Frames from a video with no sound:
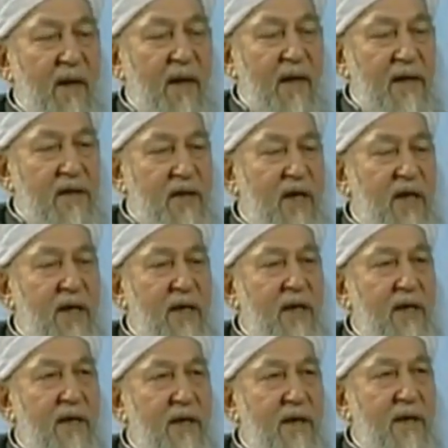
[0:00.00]
And
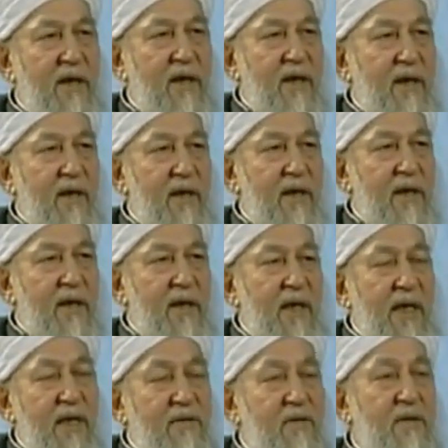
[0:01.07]
secondly,
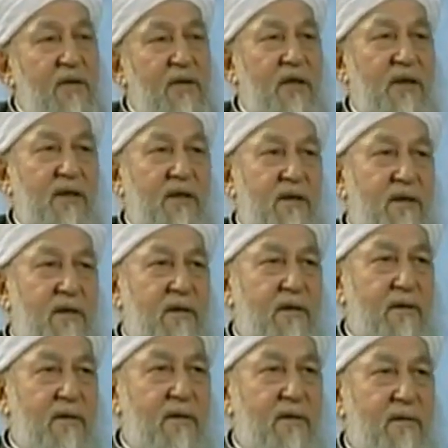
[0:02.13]
even Jesus
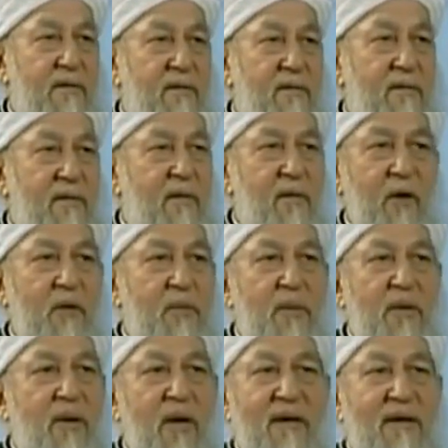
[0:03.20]
will not
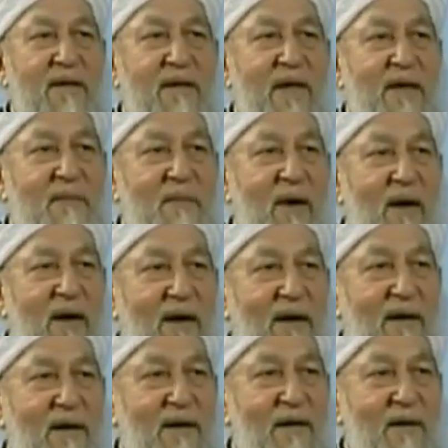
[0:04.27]
be granted that power
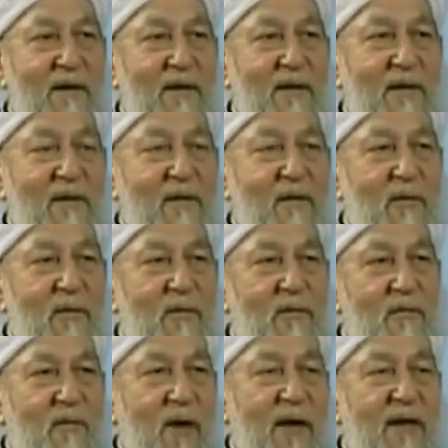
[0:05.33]
to
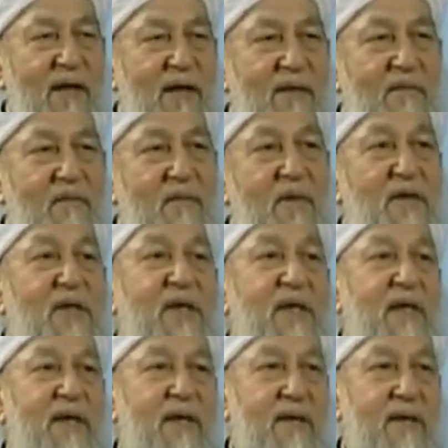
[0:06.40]
physically.